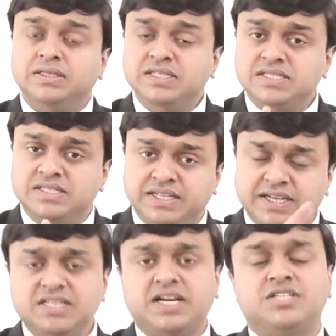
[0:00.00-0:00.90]
The
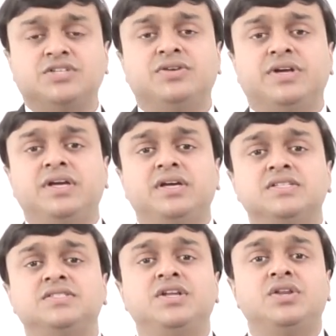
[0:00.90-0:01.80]
second category
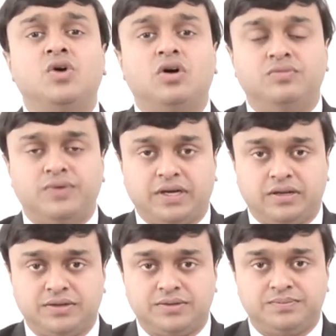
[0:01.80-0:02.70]
is the
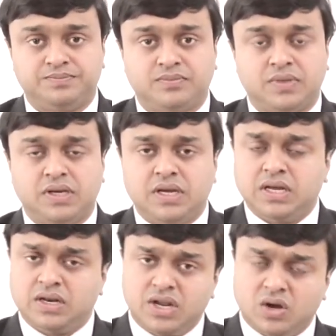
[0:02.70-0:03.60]
non-filer.
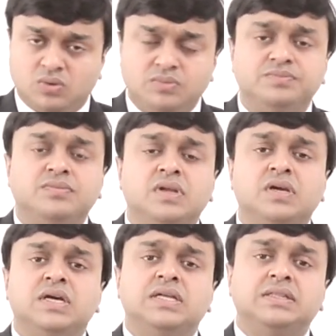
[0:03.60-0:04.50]
Now,
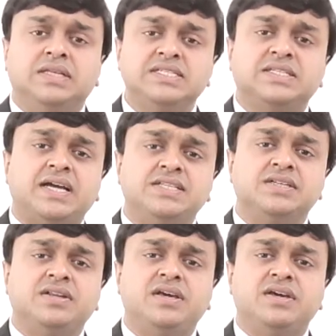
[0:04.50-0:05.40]
this
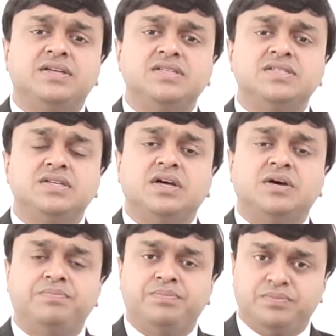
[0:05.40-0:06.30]
category is
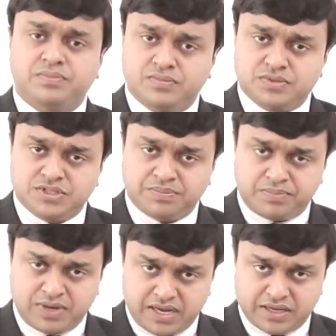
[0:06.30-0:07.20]
a
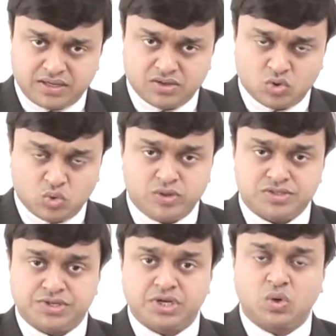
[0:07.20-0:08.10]
supplier who
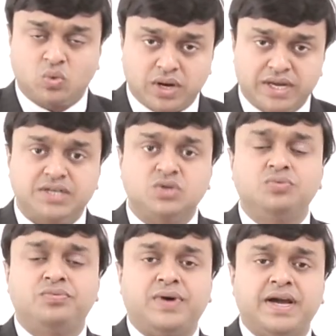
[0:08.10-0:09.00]
was required
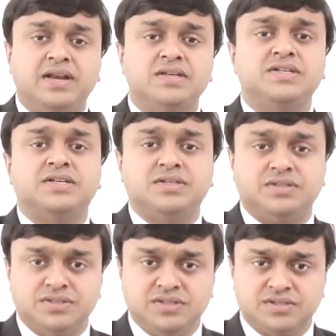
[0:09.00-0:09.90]
to file his
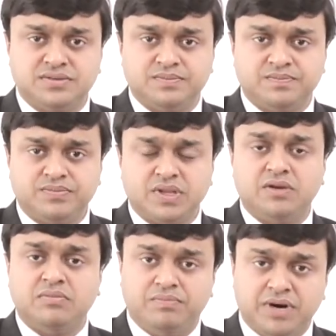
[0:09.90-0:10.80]
returns,
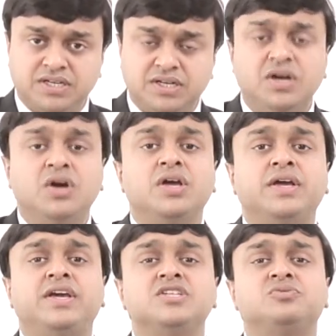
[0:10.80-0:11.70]
but
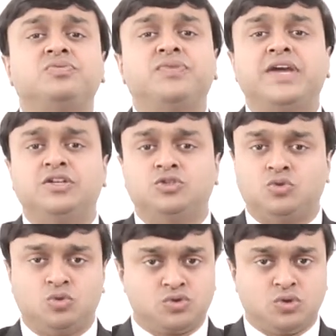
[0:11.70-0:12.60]
he has failed
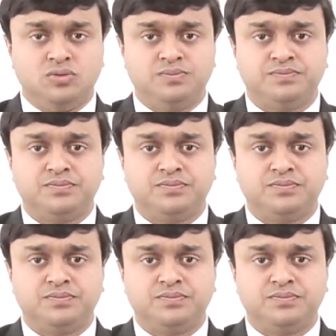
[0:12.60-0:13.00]
to do so.